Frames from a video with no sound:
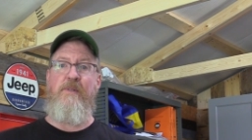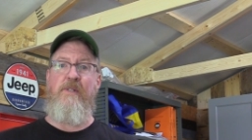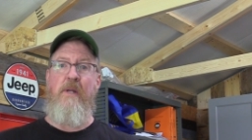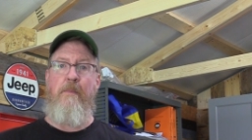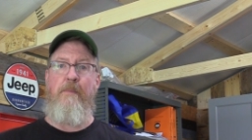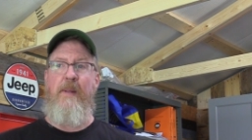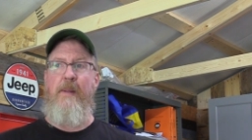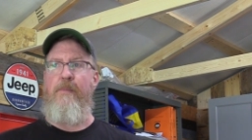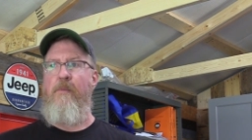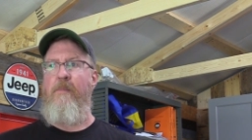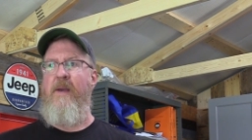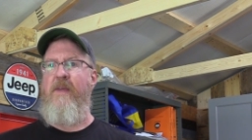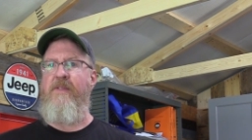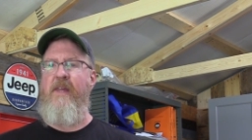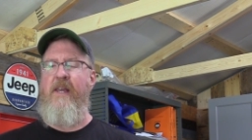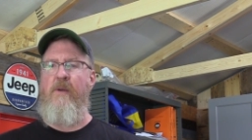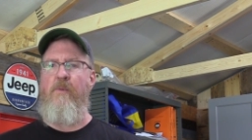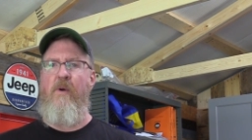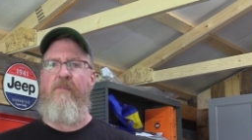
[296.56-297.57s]
some people may
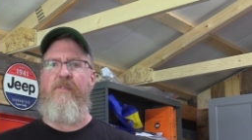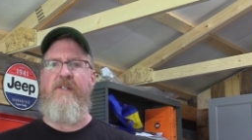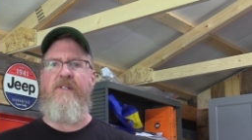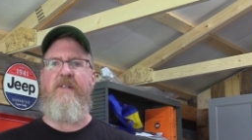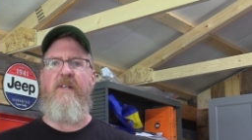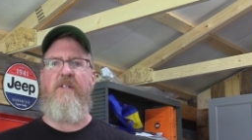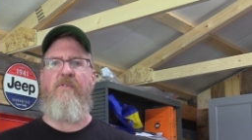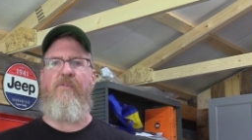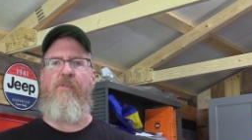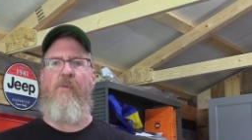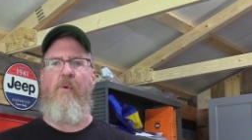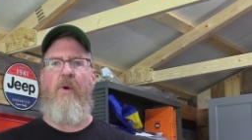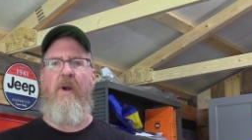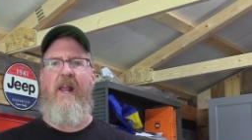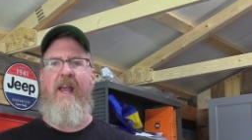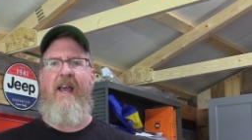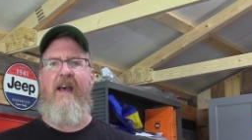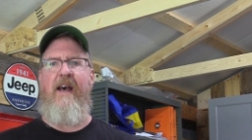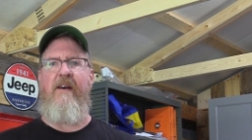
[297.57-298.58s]
think well if it says four
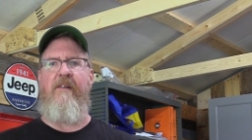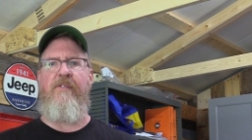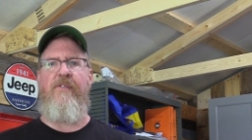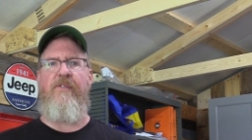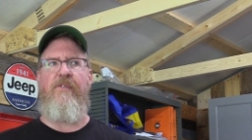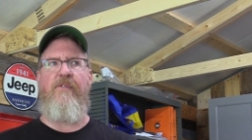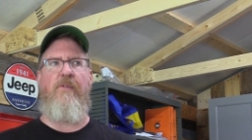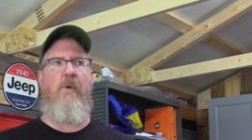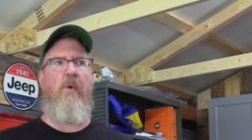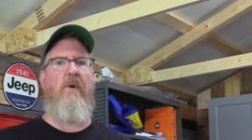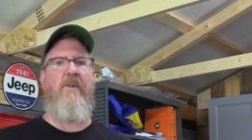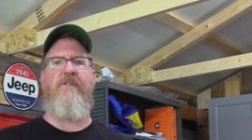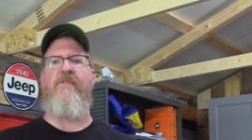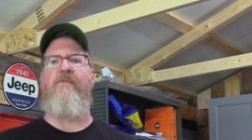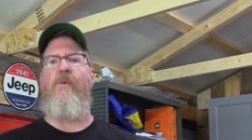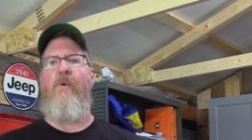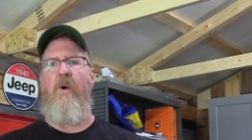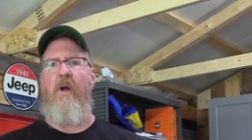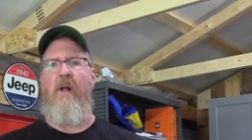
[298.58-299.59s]
and a half quarts
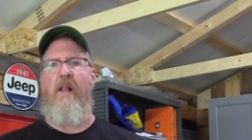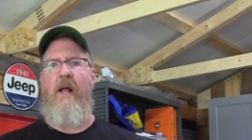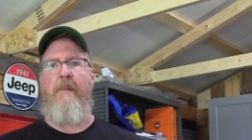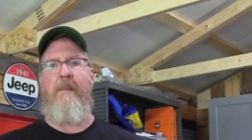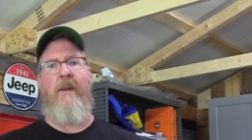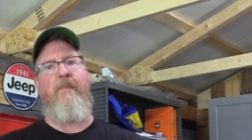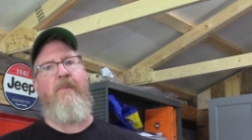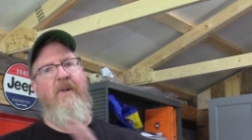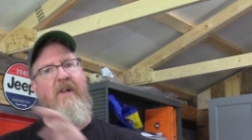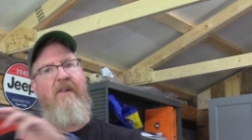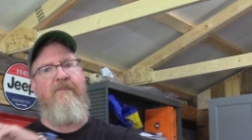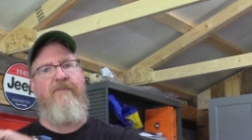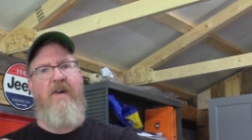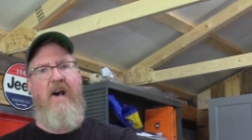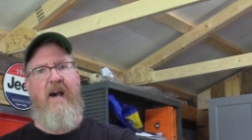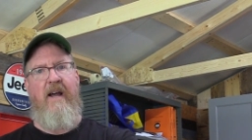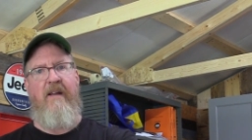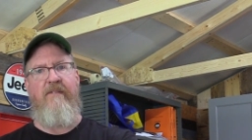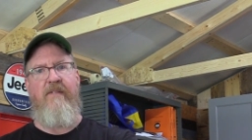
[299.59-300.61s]
of oil i'm going to put in
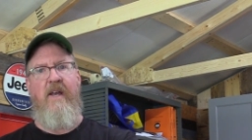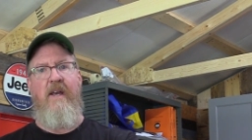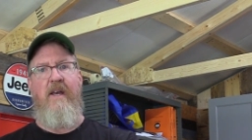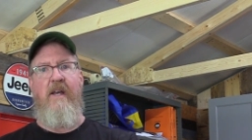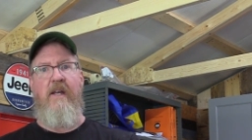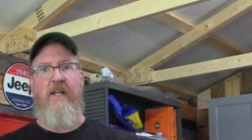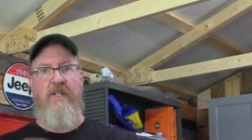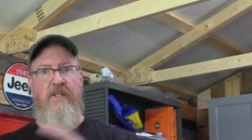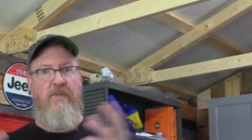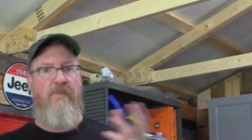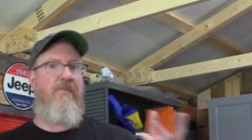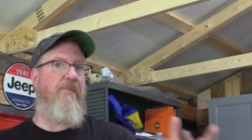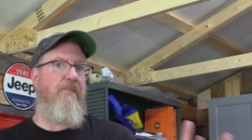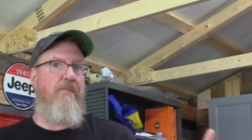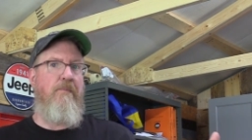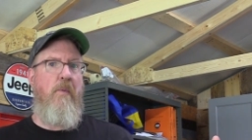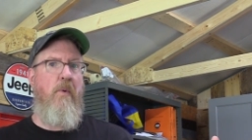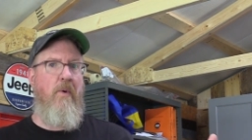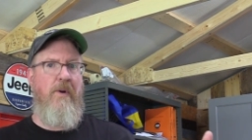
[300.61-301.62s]
five because
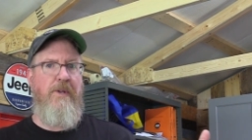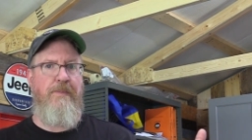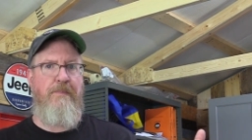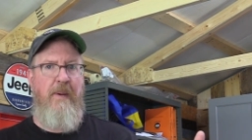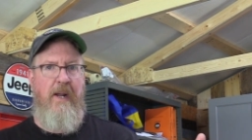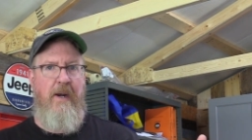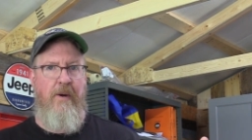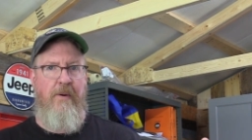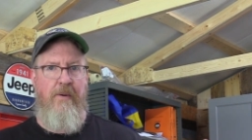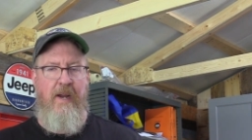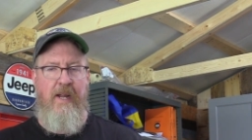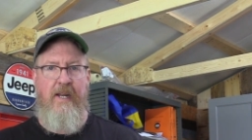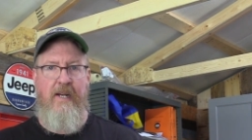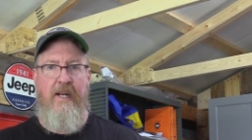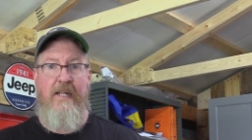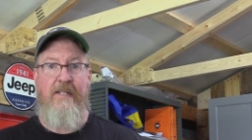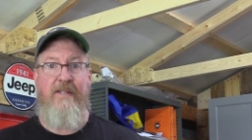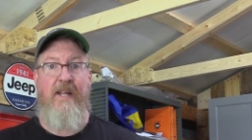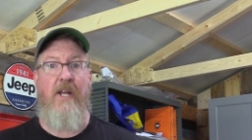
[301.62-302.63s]
more is better
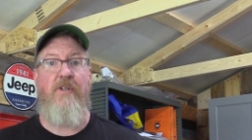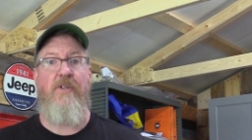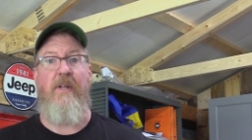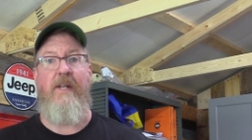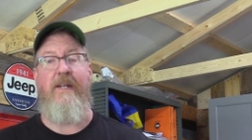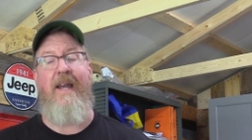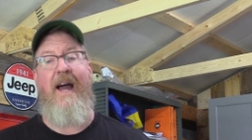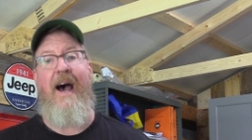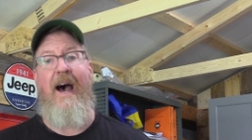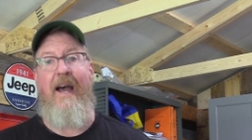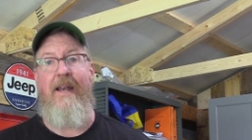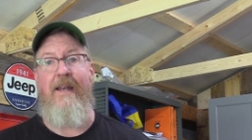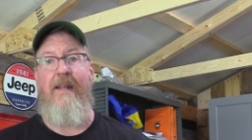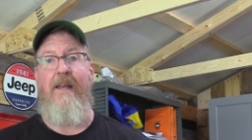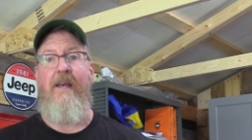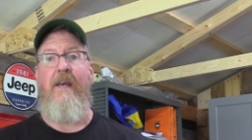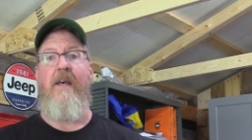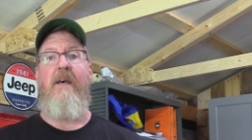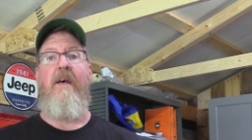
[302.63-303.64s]
right it's actually not
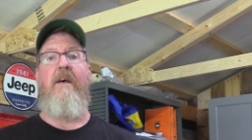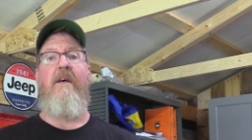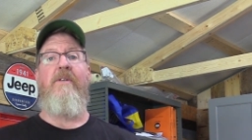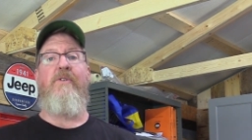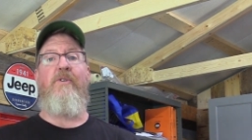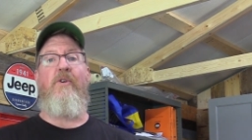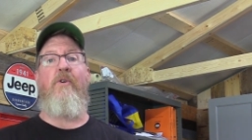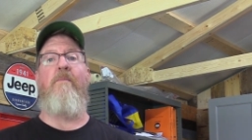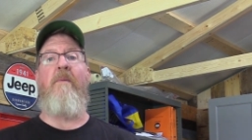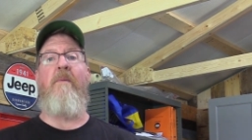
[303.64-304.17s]
too